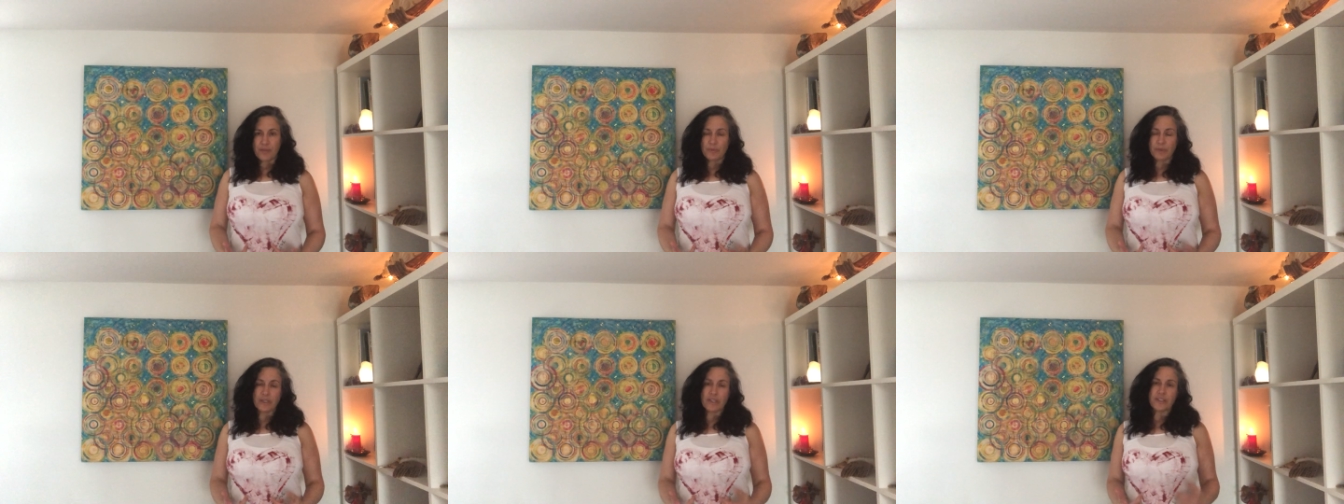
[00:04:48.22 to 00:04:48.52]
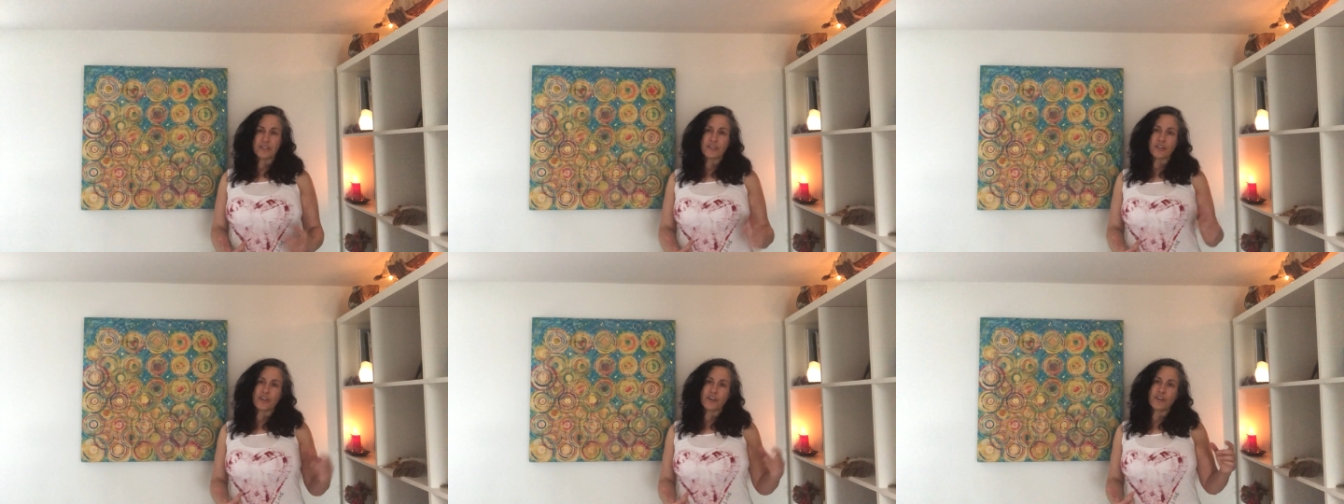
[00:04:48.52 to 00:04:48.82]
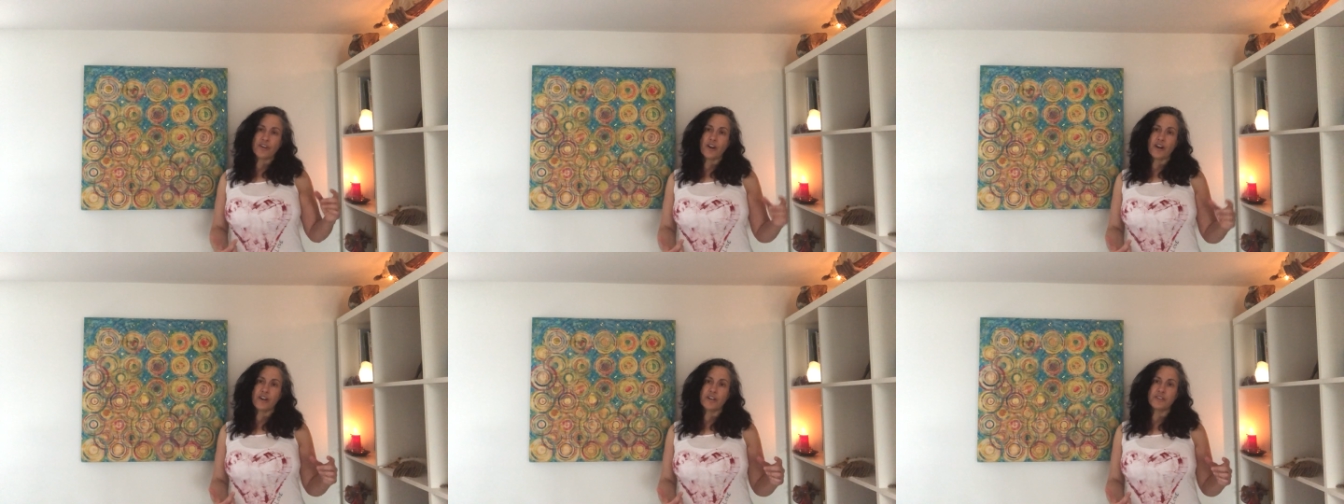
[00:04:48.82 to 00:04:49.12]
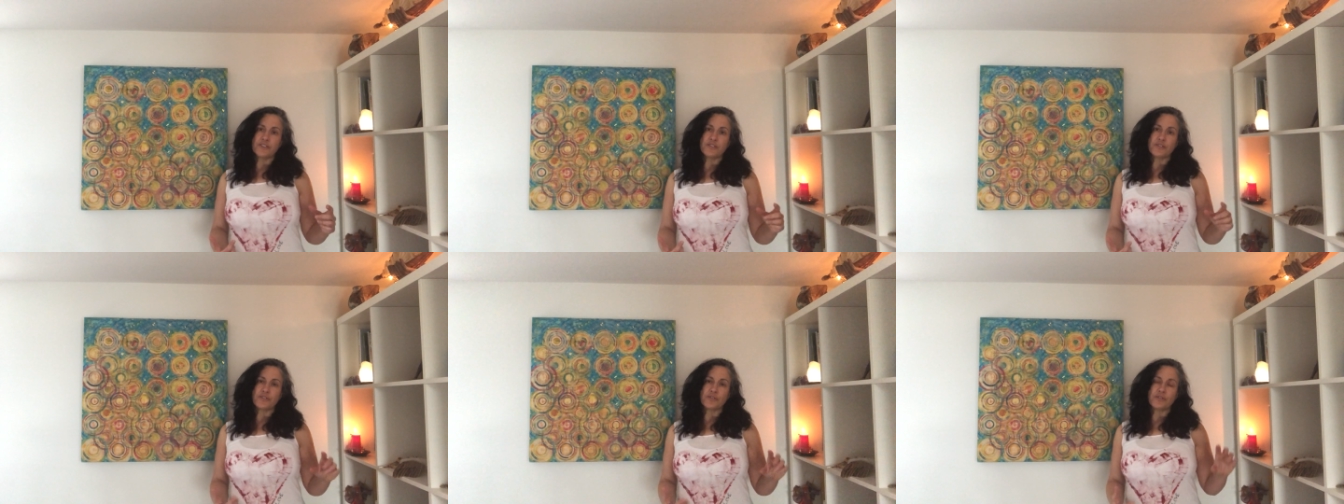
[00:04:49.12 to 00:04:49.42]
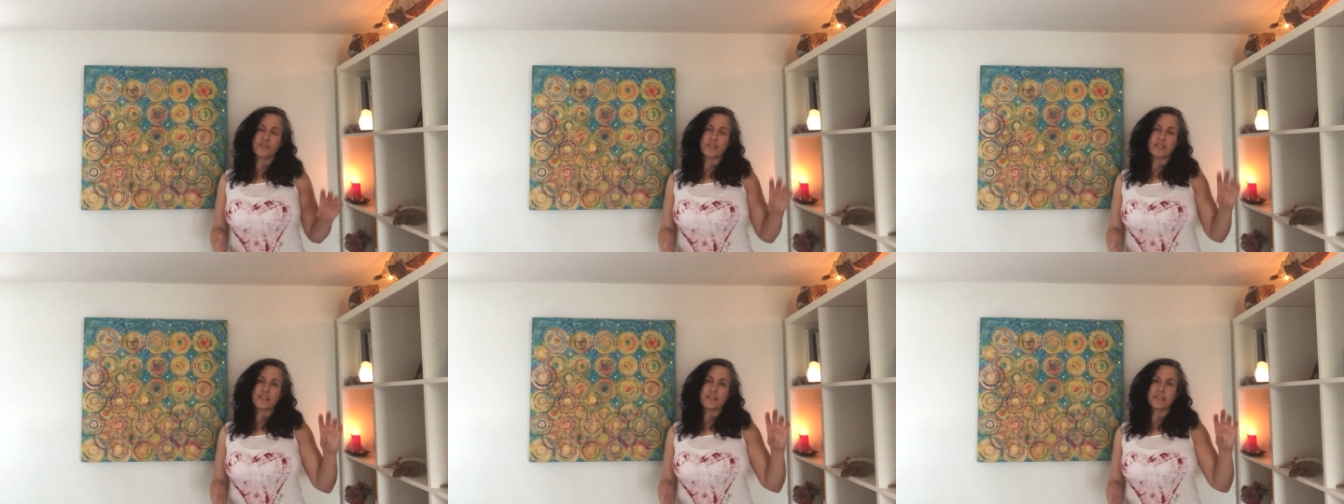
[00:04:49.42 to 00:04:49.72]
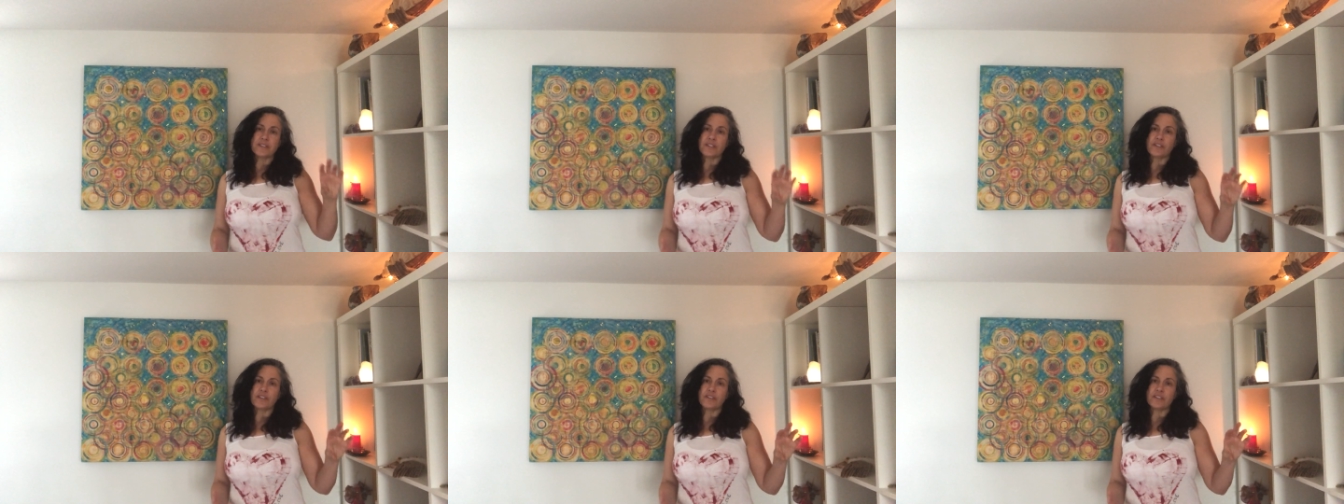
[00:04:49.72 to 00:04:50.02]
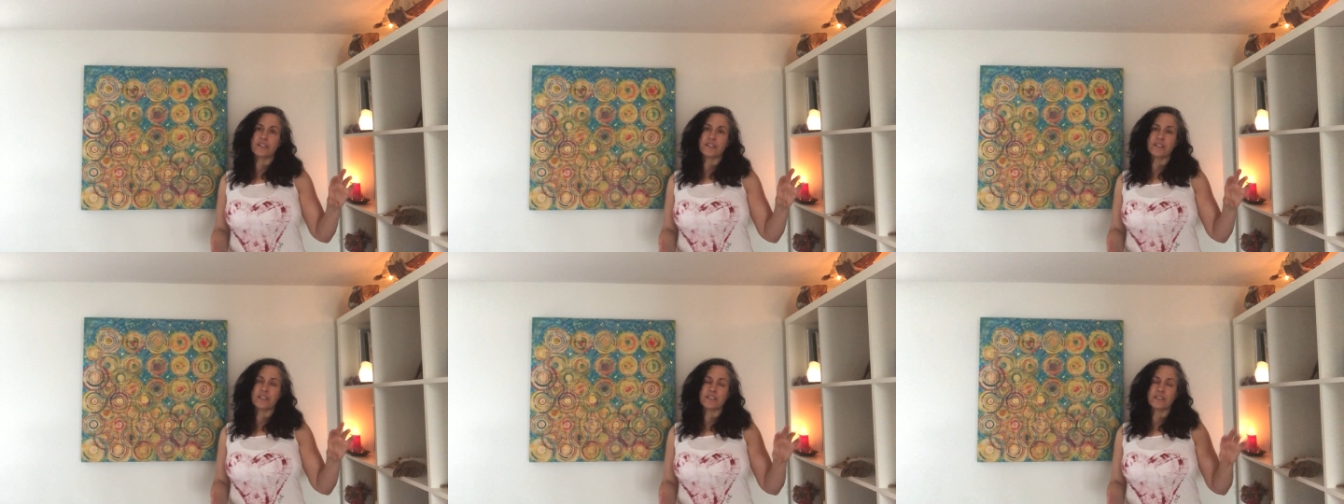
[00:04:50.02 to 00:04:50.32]
because our hearts don't
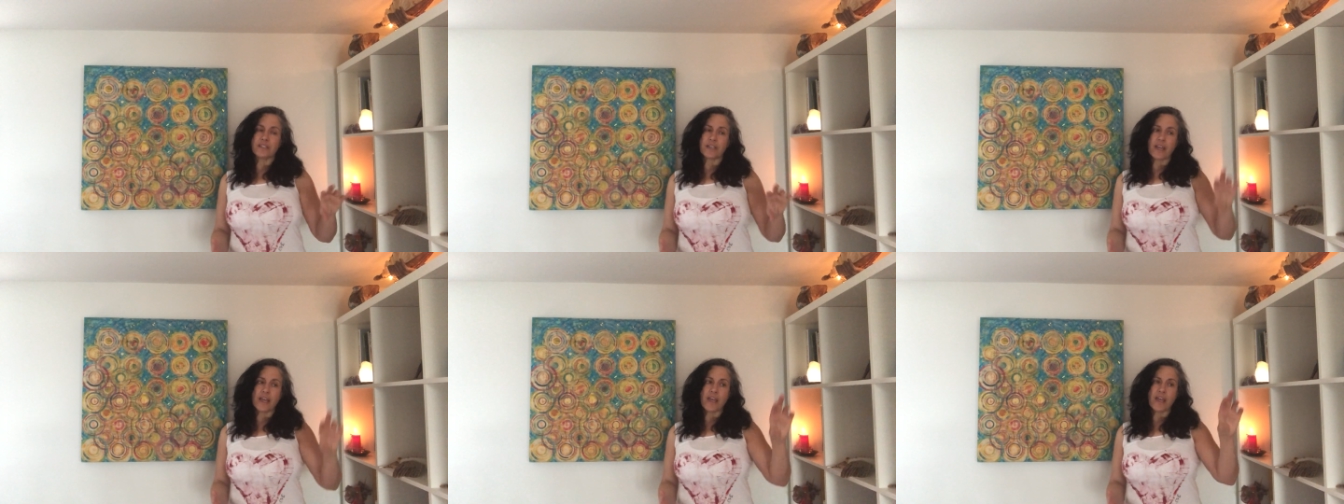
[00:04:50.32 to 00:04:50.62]
necessarily need to